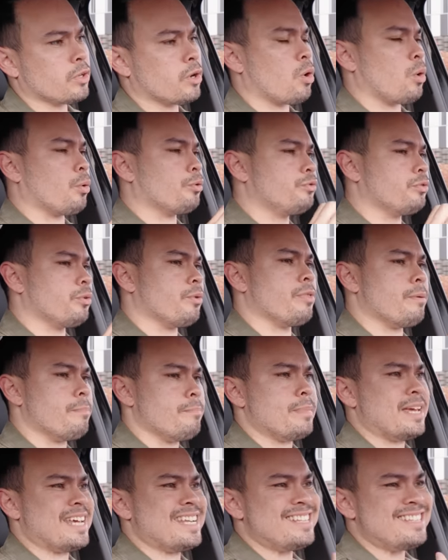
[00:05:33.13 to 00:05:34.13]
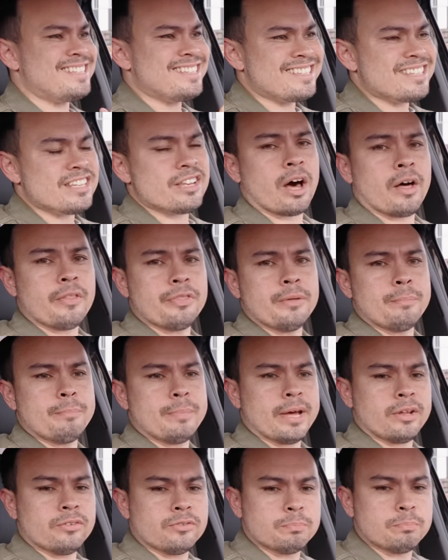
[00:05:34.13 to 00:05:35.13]
Also, the mids, not the
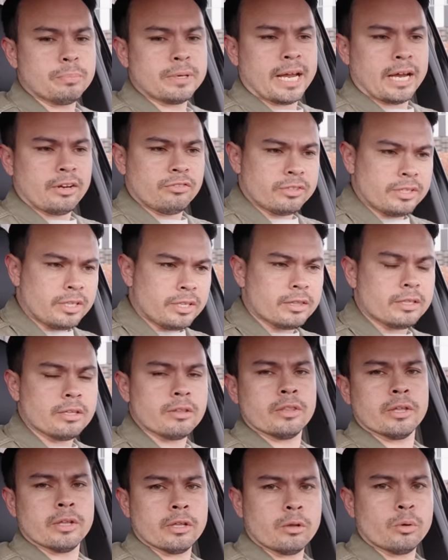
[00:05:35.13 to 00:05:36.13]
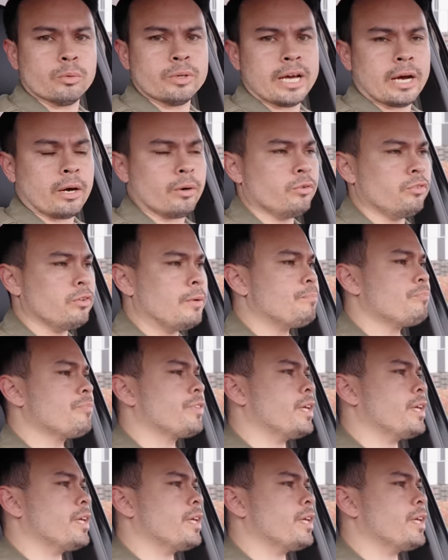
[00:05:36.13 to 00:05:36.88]
best, but actually the low downs.